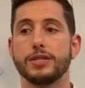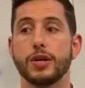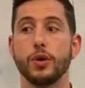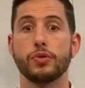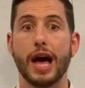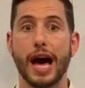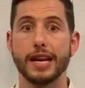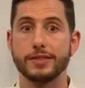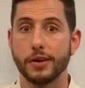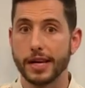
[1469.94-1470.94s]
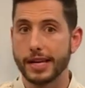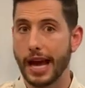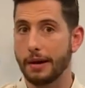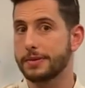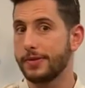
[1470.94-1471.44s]
So that is very
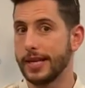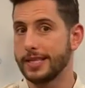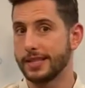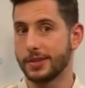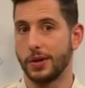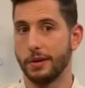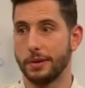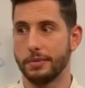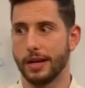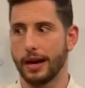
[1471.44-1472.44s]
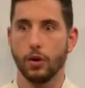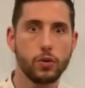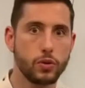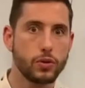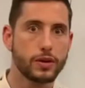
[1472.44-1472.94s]
captivating to a lot of people. Like,
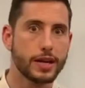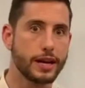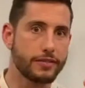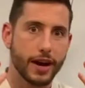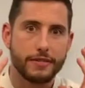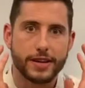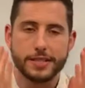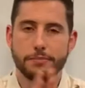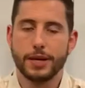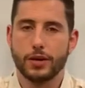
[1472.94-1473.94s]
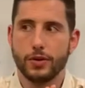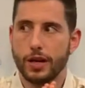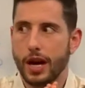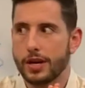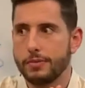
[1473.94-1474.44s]
oh, if I invest in
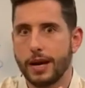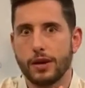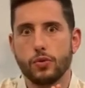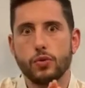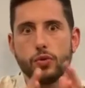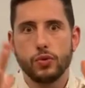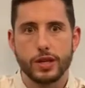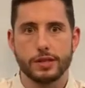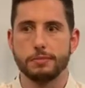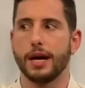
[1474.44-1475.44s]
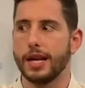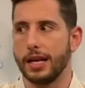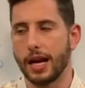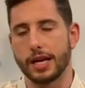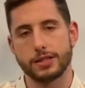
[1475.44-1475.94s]
Bitcoin, I could make all this
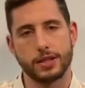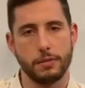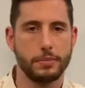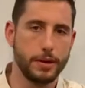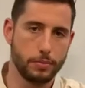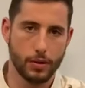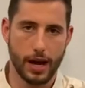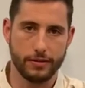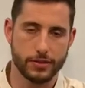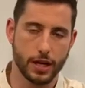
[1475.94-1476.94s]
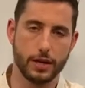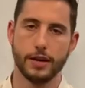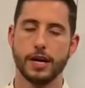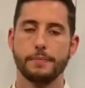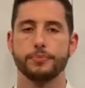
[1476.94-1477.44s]
money, like so many people have done
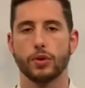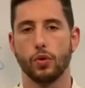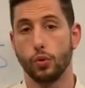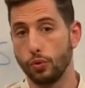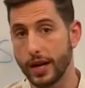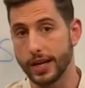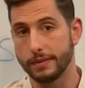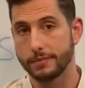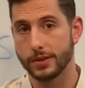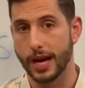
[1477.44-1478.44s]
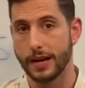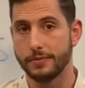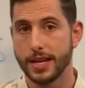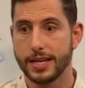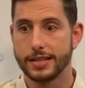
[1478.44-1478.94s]
already. Okay,
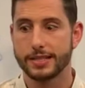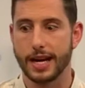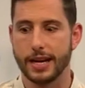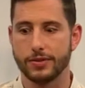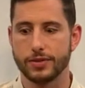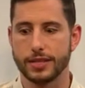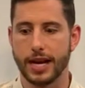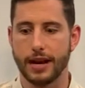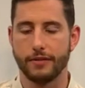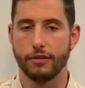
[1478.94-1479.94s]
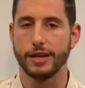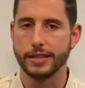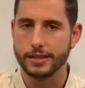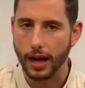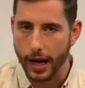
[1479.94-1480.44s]
sounds uh, very
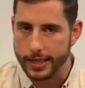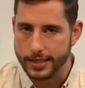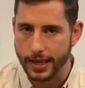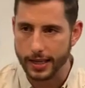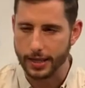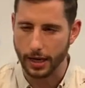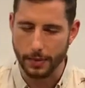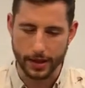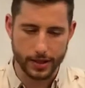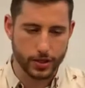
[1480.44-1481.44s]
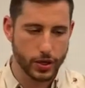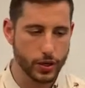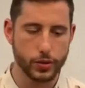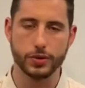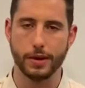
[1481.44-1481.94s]
enticing. So I can make these
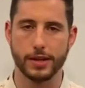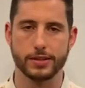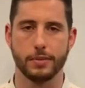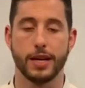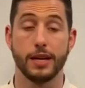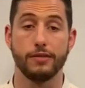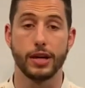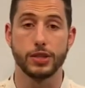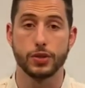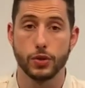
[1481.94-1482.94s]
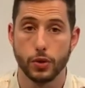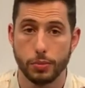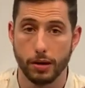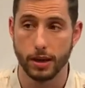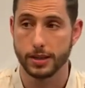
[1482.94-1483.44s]
huge amounts of money in a very short
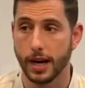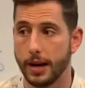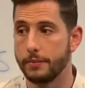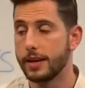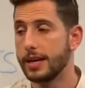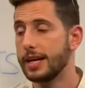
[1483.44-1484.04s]
period of time.